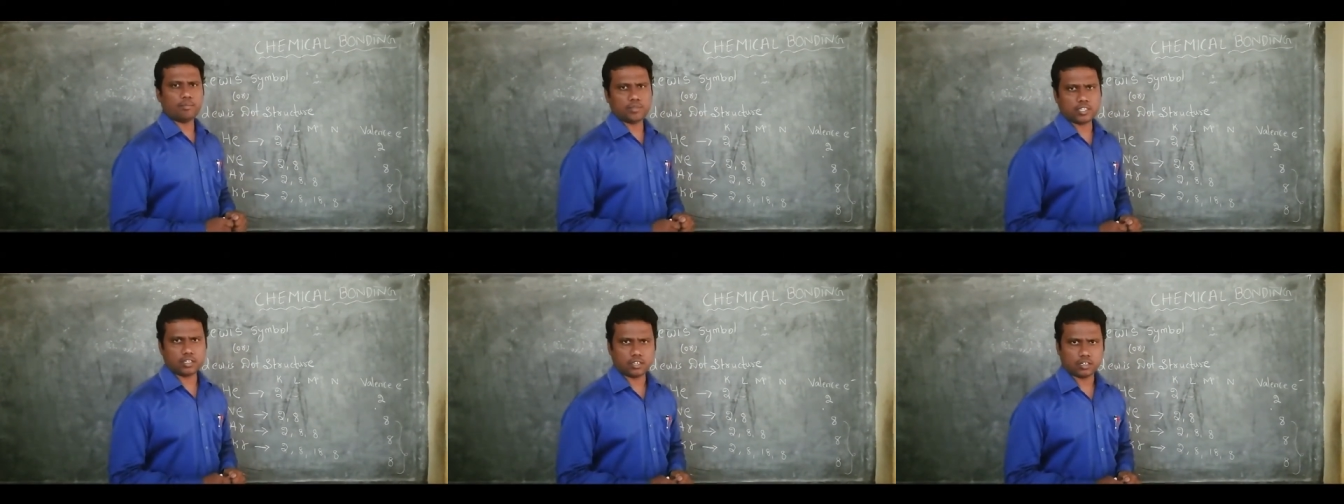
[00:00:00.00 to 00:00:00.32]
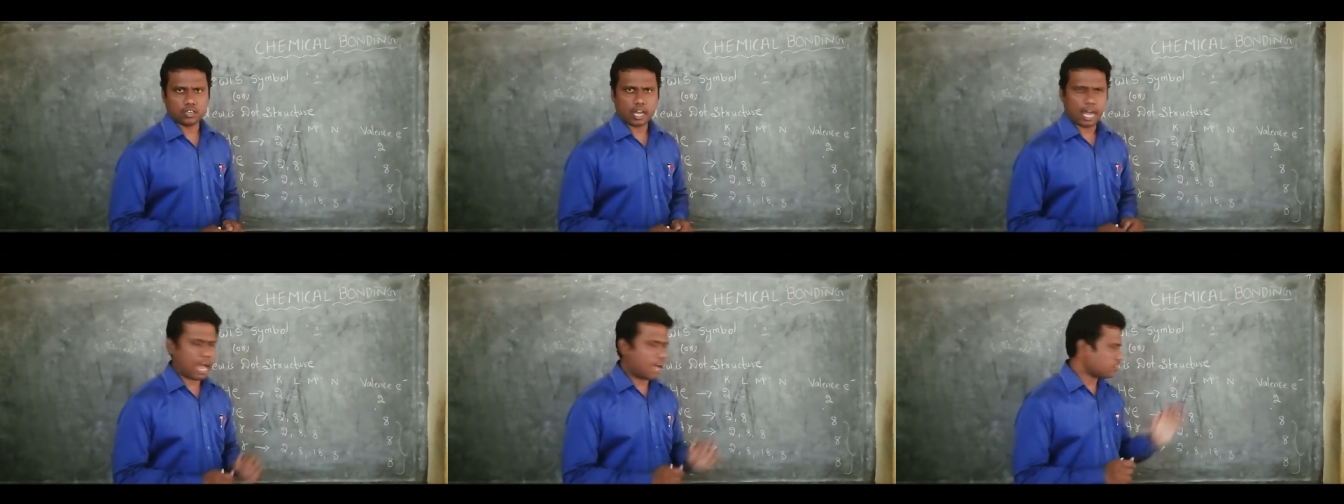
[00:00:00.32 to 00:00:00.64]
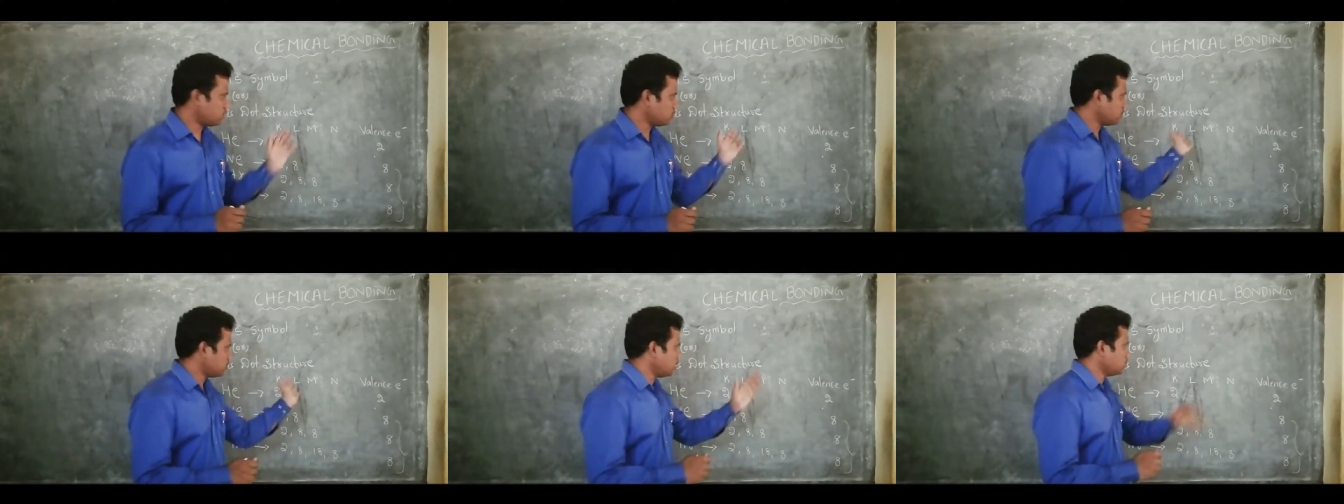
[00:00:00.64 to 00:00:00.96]
observe
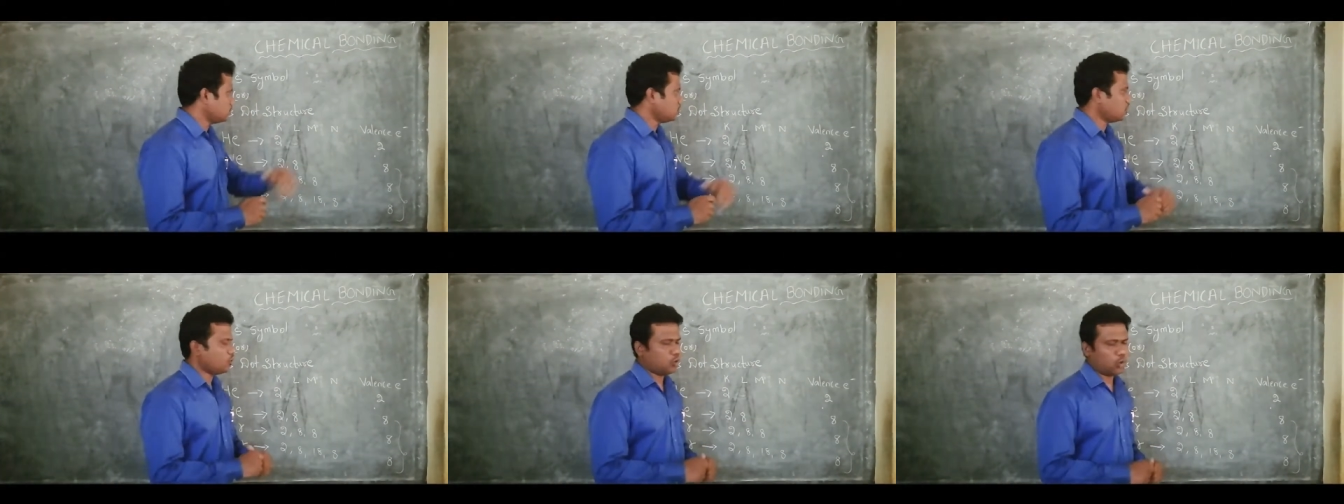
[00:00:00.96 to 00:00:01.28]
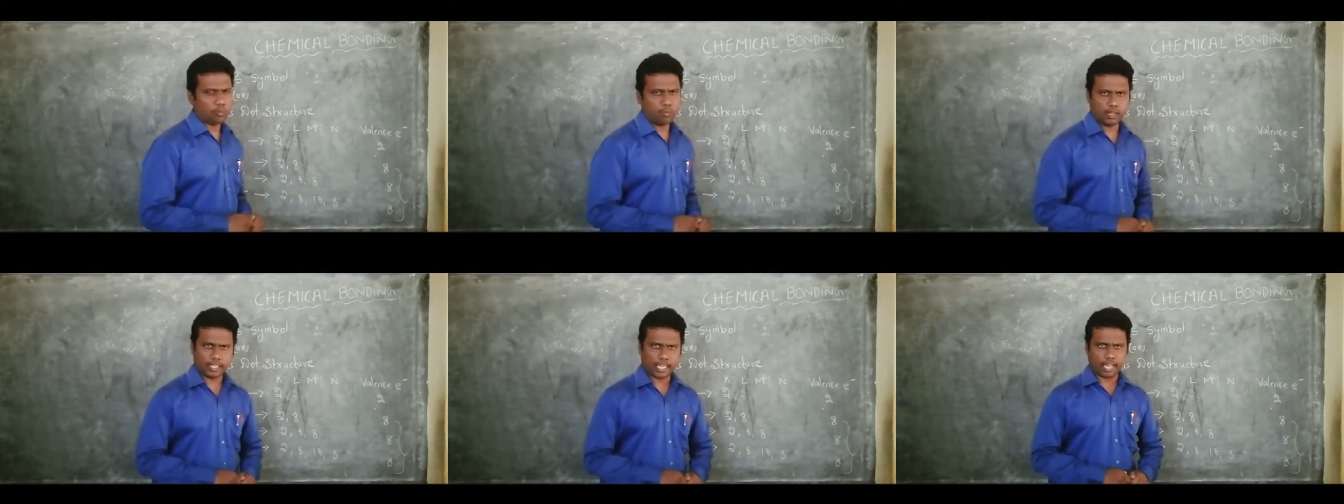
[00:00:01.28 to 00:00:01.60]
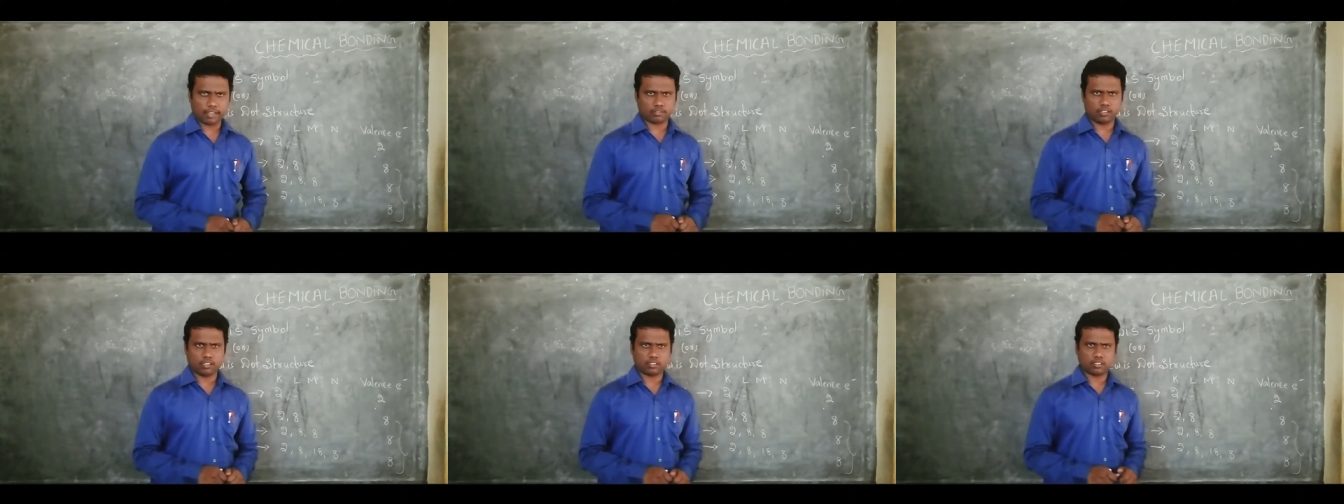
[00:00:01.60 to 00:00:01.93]
other than the noble
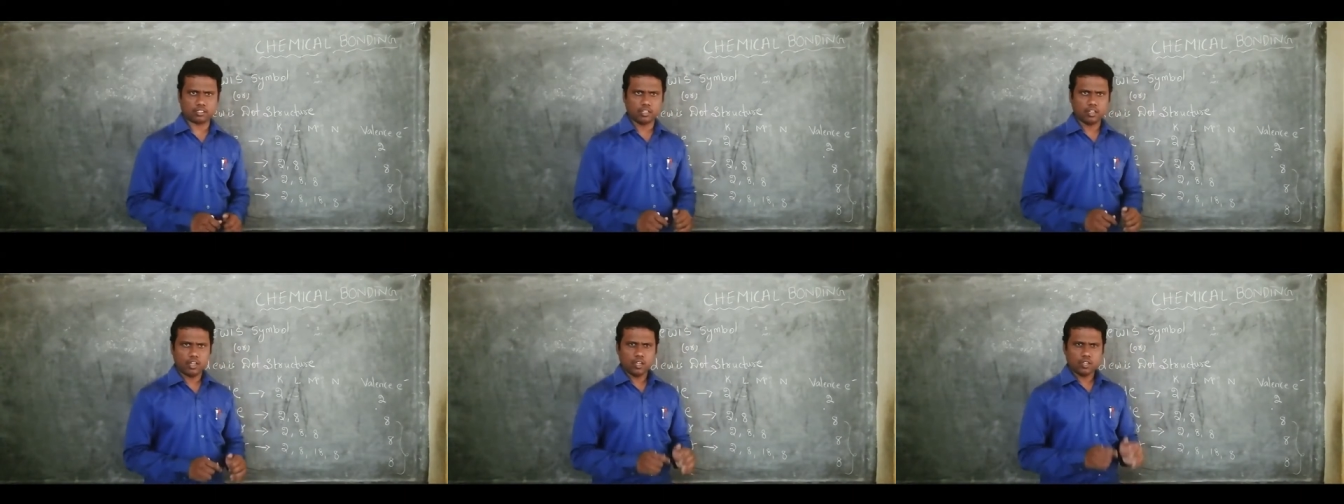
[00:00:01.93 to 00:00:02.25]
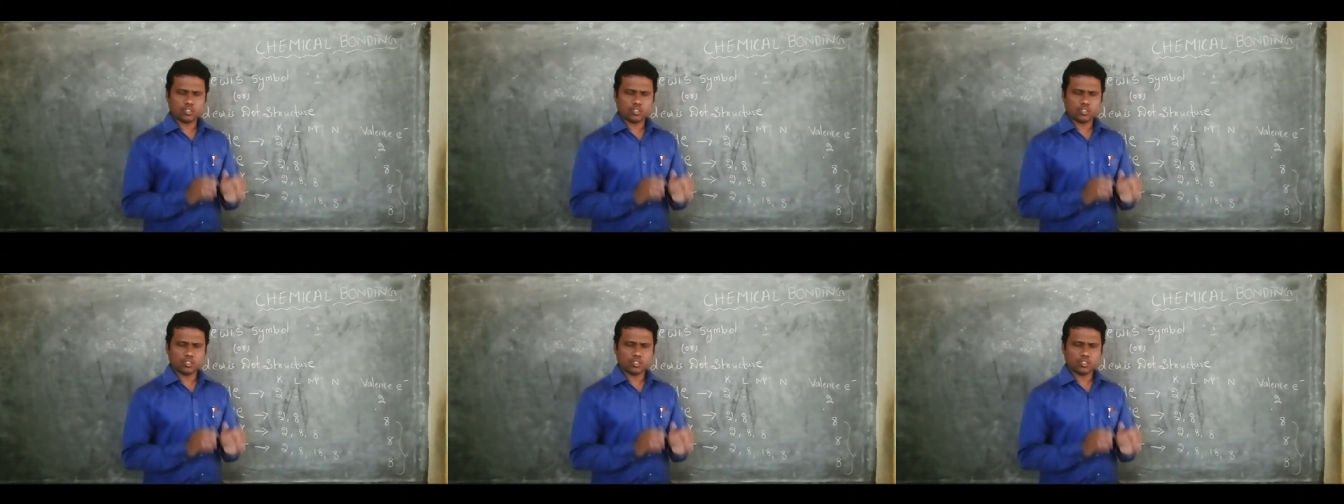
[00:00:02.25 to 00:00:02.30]
gases.